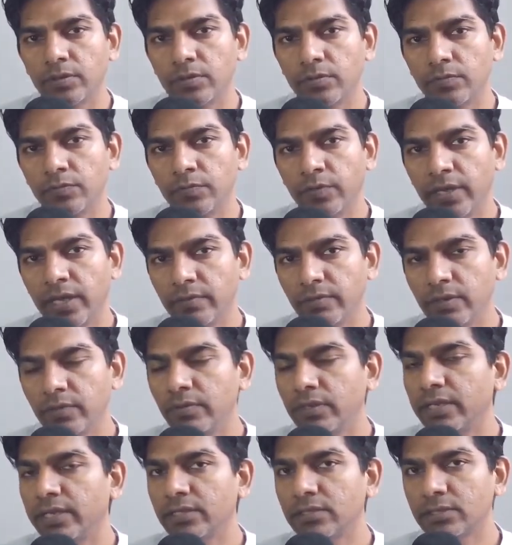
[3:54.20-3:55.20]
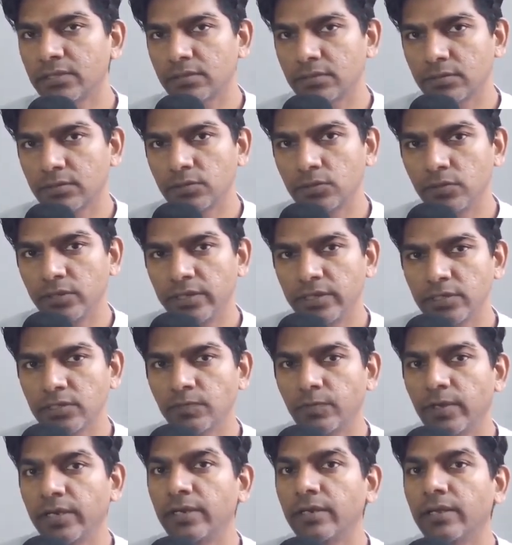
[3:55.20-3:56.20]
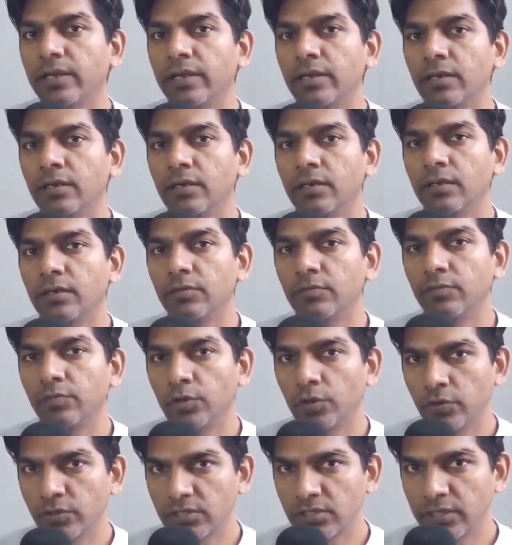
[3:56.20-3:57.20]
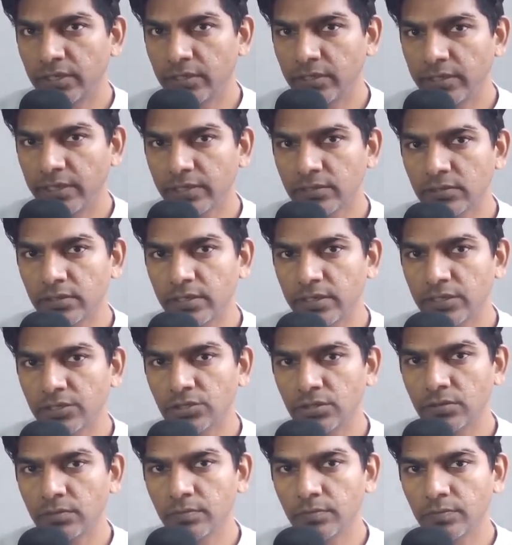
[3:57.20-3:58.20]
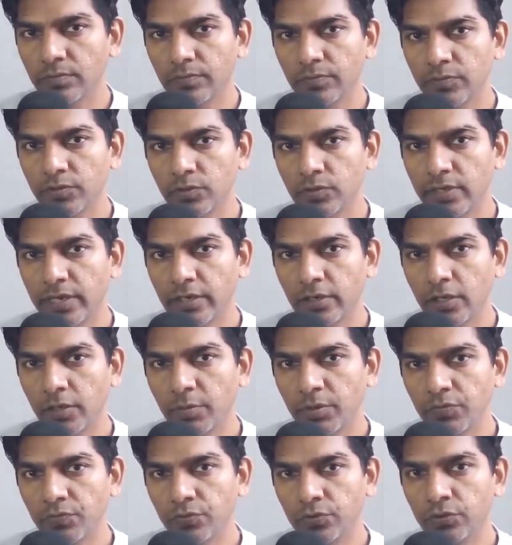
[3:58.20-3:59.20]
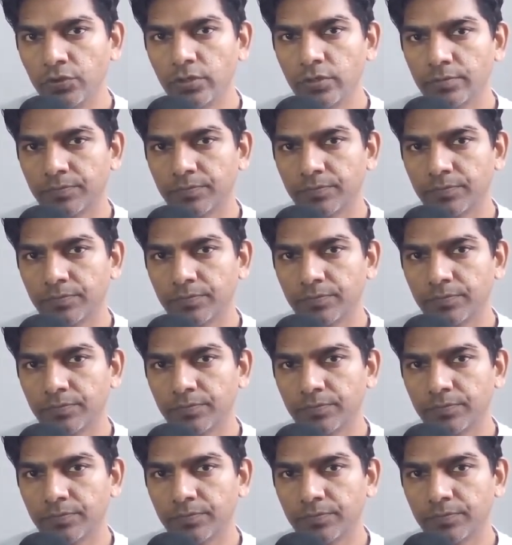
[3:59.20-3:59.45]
we have given x. So let us find velocity in the x direction. So that will be 4.